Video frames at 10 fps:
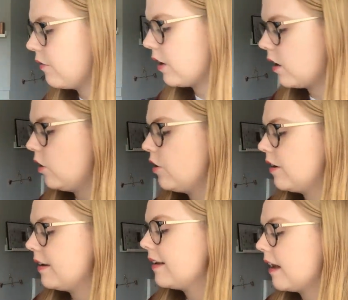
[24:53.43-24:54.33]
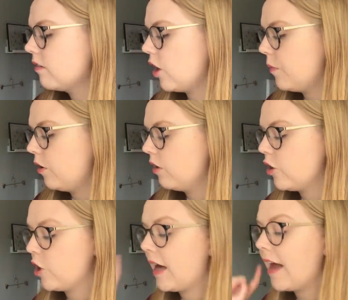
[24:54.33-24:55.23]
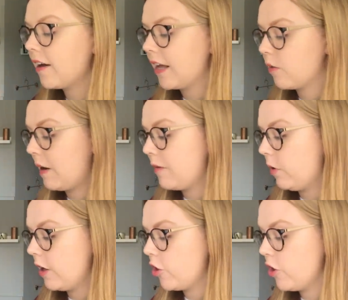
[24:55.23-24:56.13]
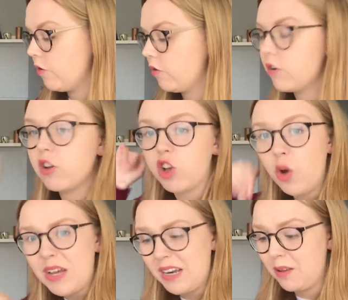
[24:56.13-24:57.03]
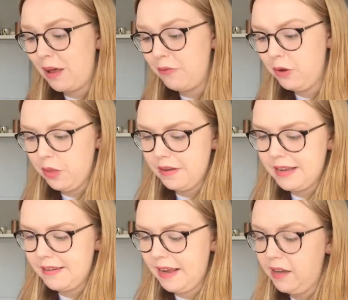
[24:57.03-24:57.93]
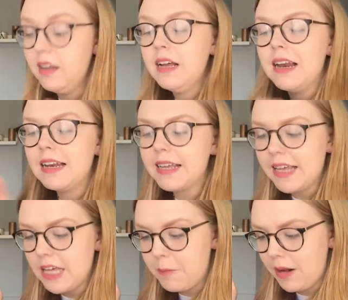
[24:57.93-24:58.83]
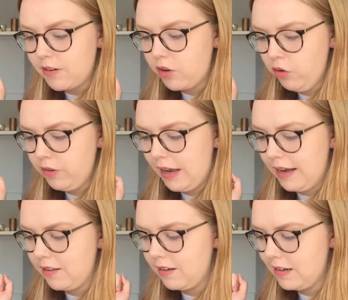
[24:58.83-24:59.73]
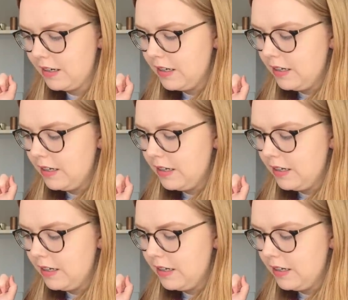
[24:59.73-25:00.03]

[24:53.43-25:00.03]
I've included detailed terminology and I explain why it's used, going into that further detail, linking it back to context.